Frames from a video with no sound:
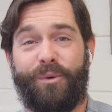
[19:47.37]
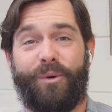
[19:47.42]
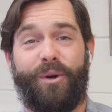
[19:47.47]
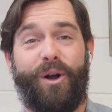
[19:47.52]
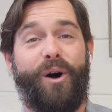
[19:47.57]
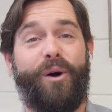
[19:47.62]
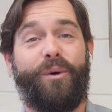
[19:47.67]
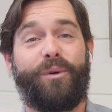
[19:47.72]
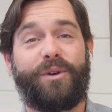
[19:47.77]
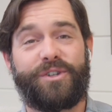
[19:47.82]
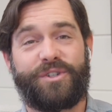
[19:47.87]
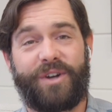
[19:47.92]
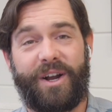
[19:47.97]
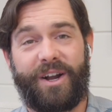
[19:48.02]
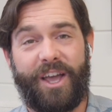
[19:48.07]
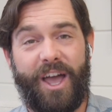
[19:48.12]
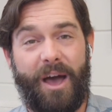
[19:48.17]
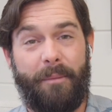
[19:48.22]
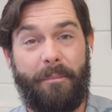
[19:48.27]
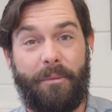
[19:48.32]
We're always
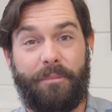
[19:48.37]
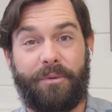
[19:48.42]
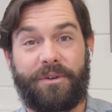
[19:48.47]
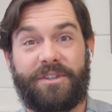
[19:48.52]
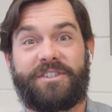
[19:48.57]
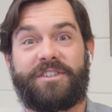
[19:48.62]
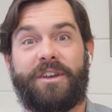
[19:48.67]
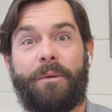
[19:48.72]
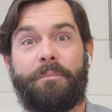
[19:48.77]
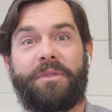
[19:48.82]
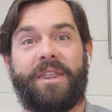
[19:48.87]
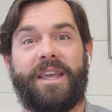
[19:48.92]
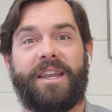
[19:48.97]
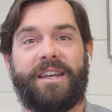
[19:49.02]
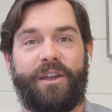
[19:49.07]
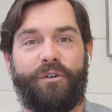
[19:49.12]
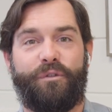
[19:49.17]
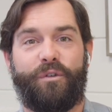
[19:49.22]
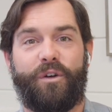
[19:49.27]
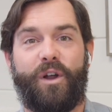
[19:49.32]
trying to come up with
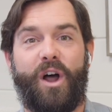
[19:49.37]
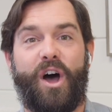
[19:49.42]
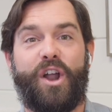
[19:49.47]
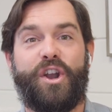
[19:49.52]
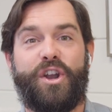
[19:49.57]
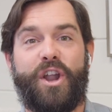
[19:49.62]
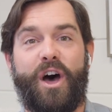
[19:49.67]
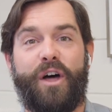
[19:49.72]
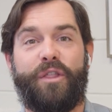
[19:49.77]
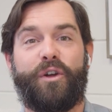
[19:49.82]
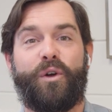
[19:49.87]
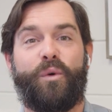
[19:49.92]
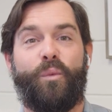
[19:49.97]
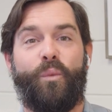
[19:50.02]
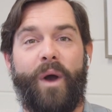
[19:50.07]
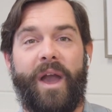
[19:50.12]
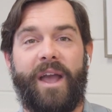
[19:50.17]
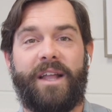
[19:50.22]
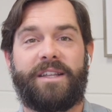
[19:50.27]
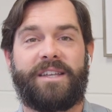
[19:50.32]
something different, another
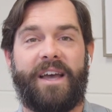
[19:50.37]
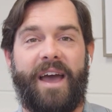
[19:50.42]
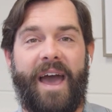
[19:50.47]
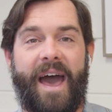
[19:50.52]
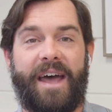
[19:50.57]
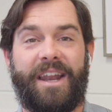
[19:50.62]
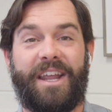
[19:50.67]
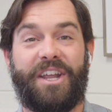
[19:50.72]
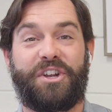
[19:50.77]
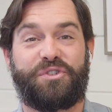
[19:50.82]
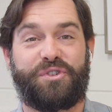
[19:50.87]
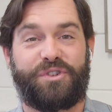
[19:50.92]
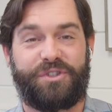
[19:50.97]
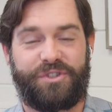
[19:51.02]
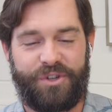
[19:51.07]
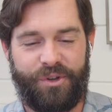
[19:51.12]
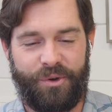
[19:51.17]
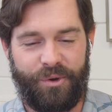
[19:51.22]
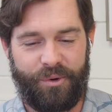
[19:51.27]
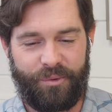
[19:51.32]
way to add
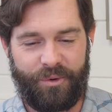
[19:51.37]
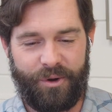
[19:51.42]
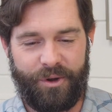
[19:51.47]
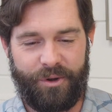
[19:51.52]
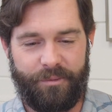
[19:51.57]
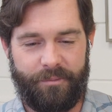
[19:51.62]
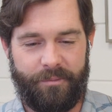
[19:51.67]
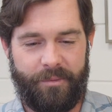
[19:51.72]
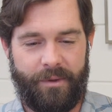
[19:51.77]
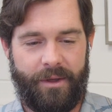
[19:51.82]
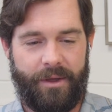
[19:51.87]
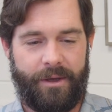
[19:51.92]
interest to a room.